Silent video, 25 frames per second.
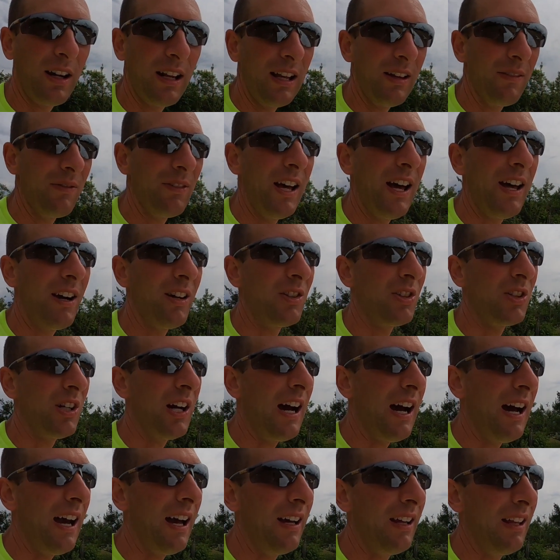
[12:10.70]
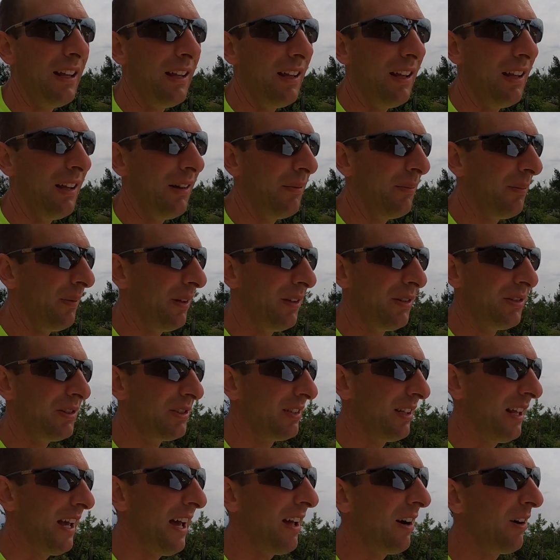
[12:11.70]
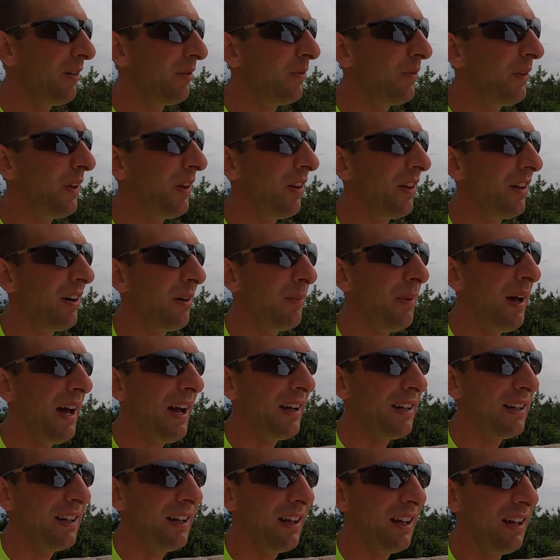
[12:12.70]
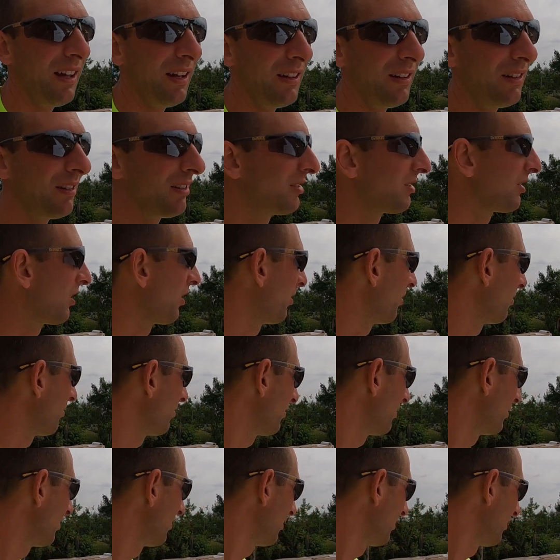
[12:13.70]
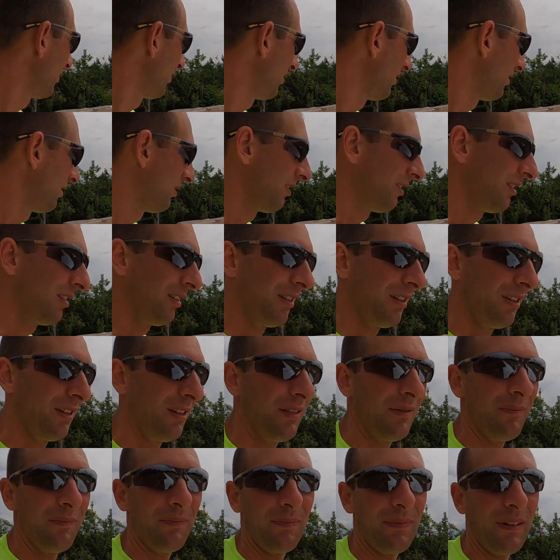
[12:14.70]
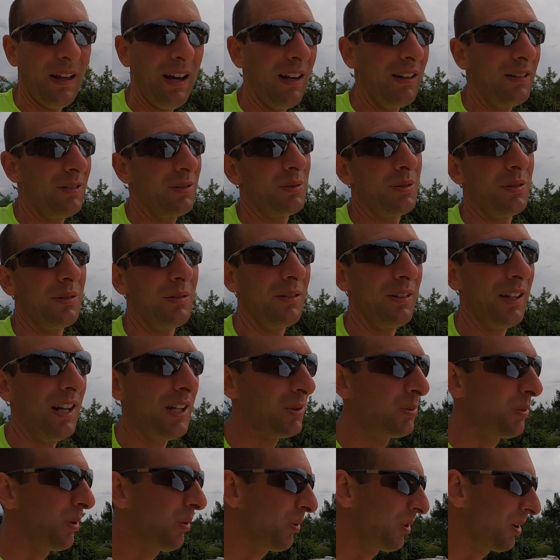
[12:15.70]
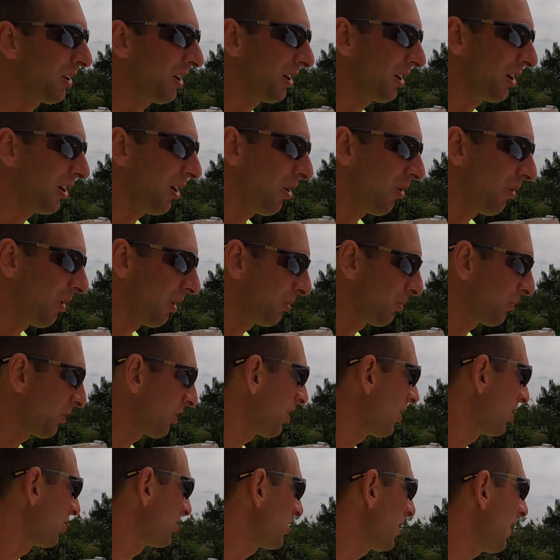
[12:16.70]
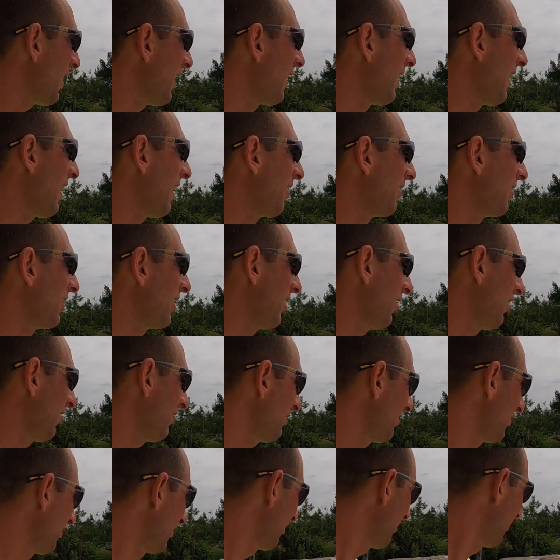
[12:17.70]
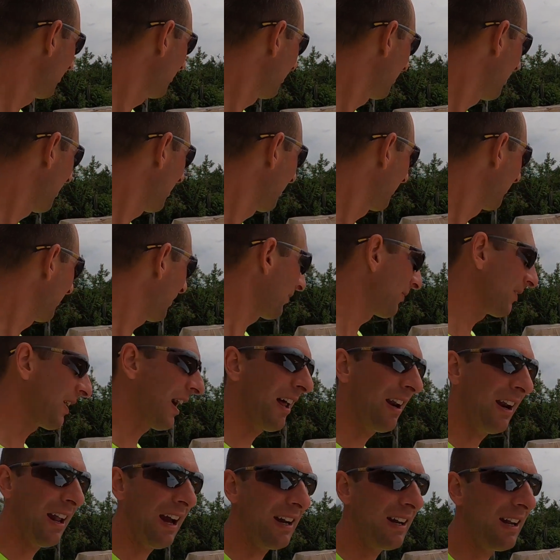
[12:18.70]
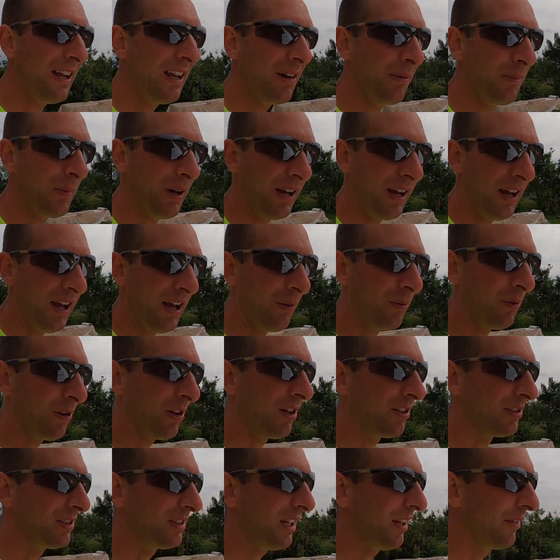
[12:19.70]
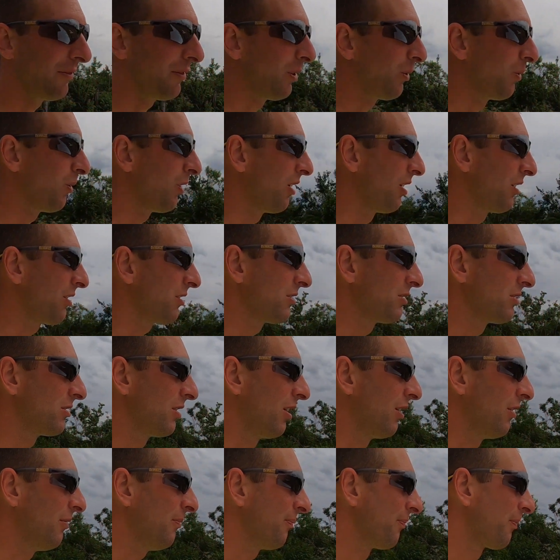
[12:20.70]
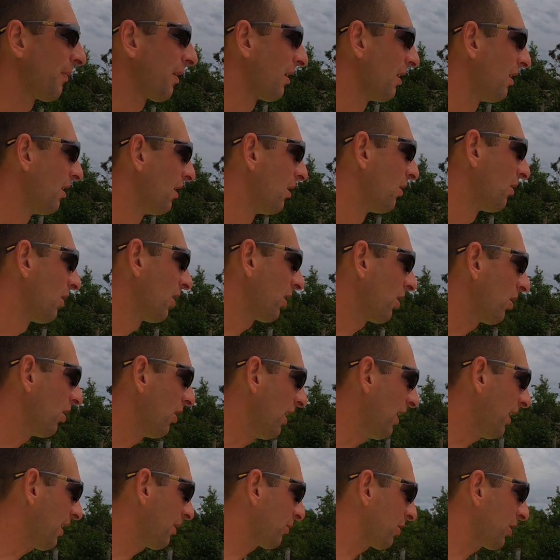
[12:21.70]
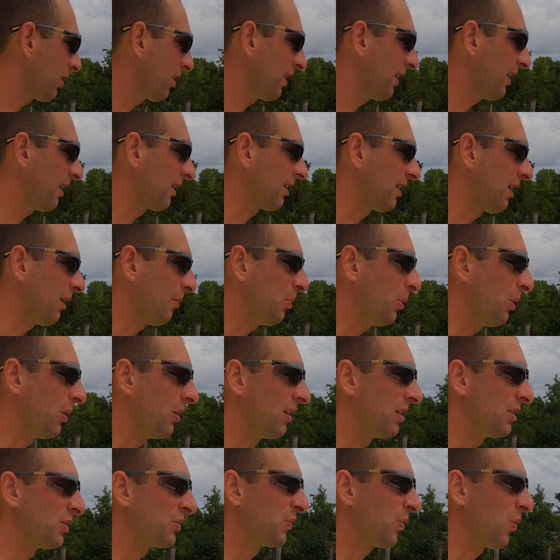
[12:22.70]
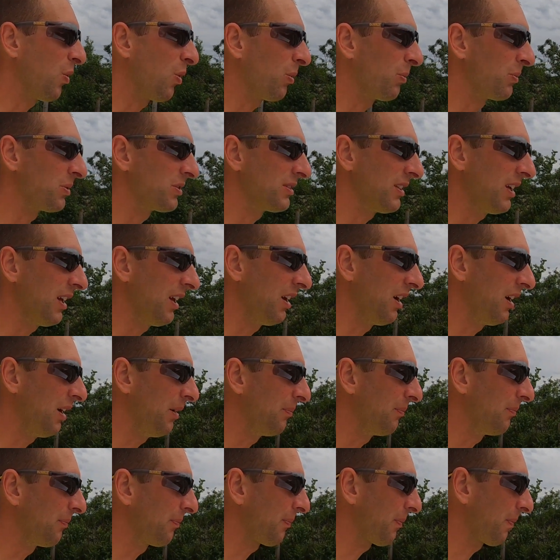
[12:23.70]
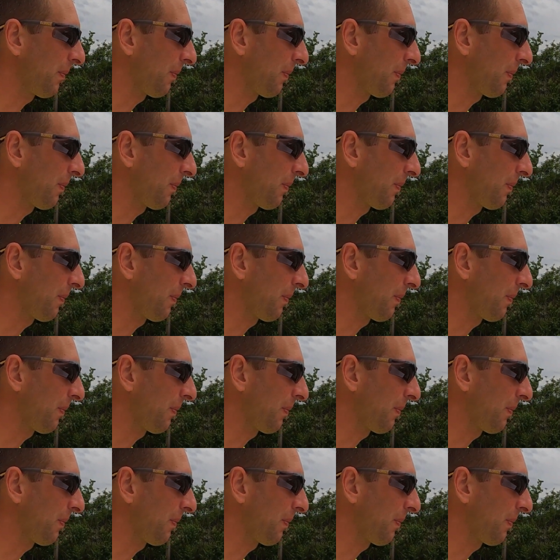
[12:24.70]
going to give that a try. It was that or filling it back in. So that's what we're going to go with. We're going to try it out here. I've got an idea in my head. We're going to see if it works. So we're going to go ahead. We're going to get a couple of these forms set up.